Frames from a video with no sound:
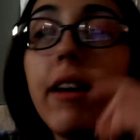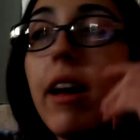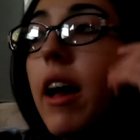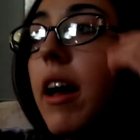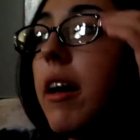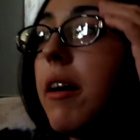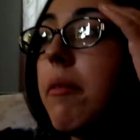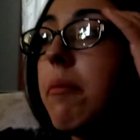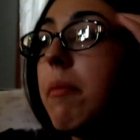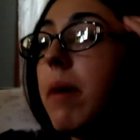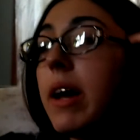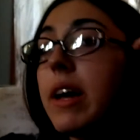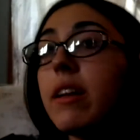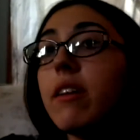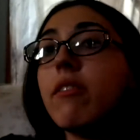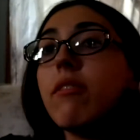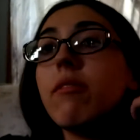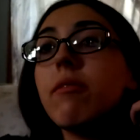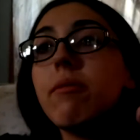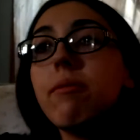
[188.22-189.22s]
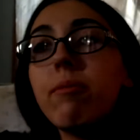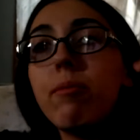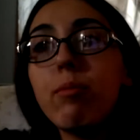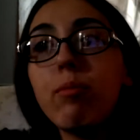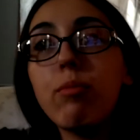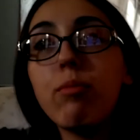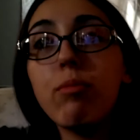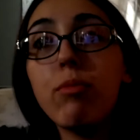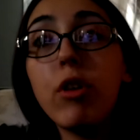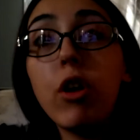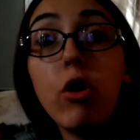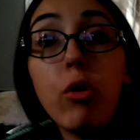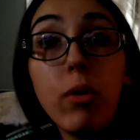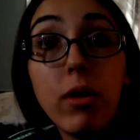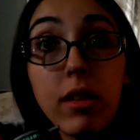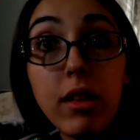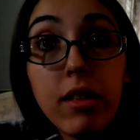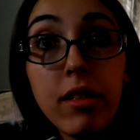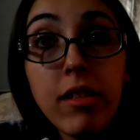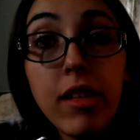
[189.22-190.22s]
Um, I don't know
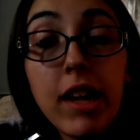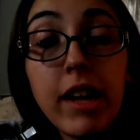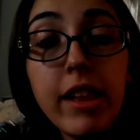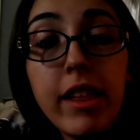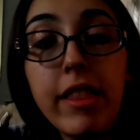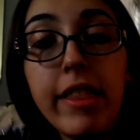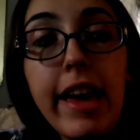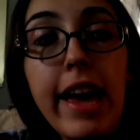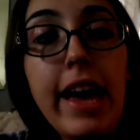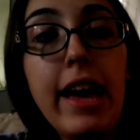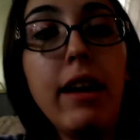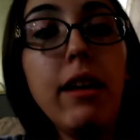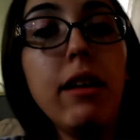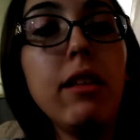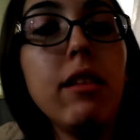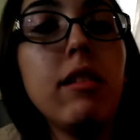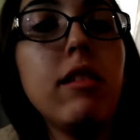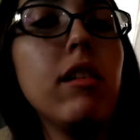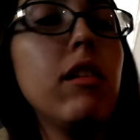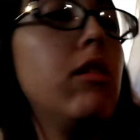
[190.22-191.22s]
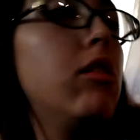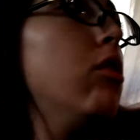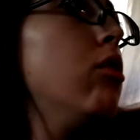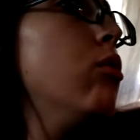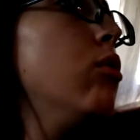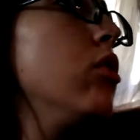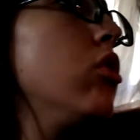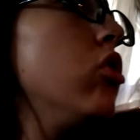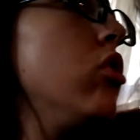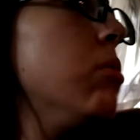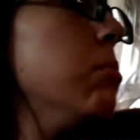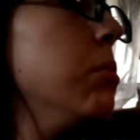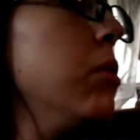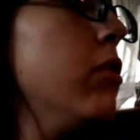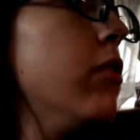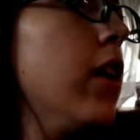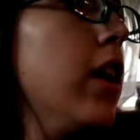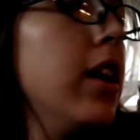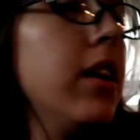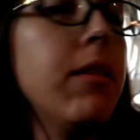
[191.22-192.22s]
what to say to that, so we'll just
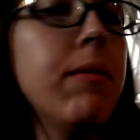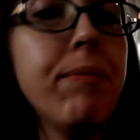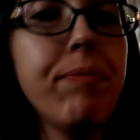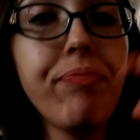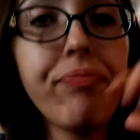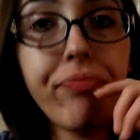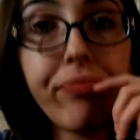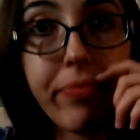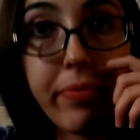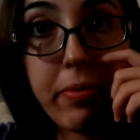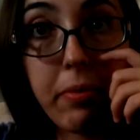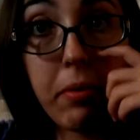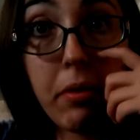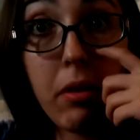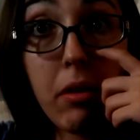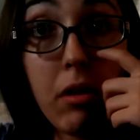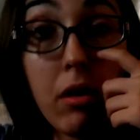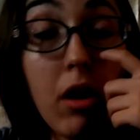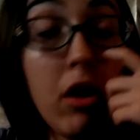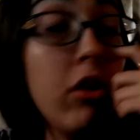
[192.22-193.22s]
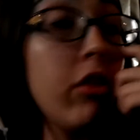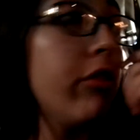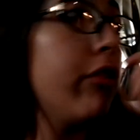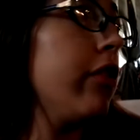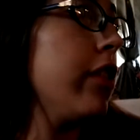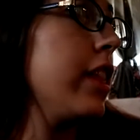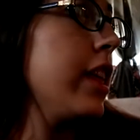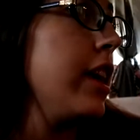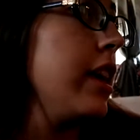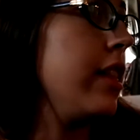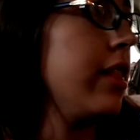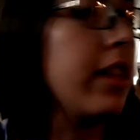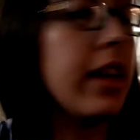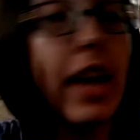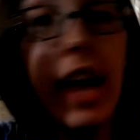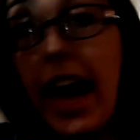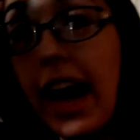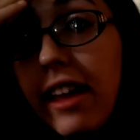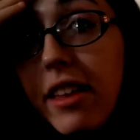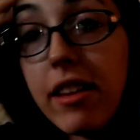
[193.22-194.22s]
move on. Hopefully, the
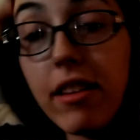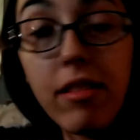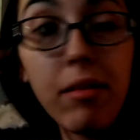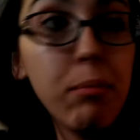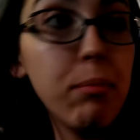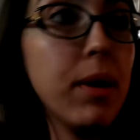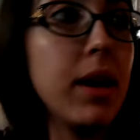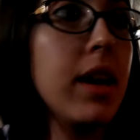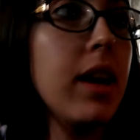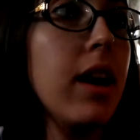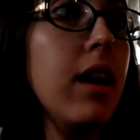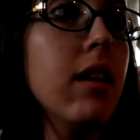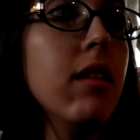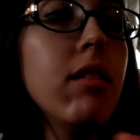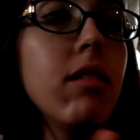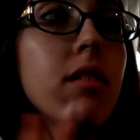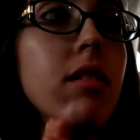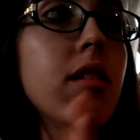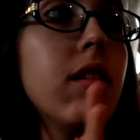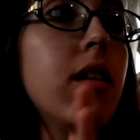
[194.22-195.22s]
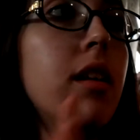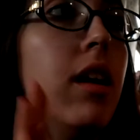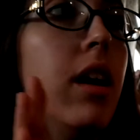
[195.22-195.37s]
cat doesn't bug us.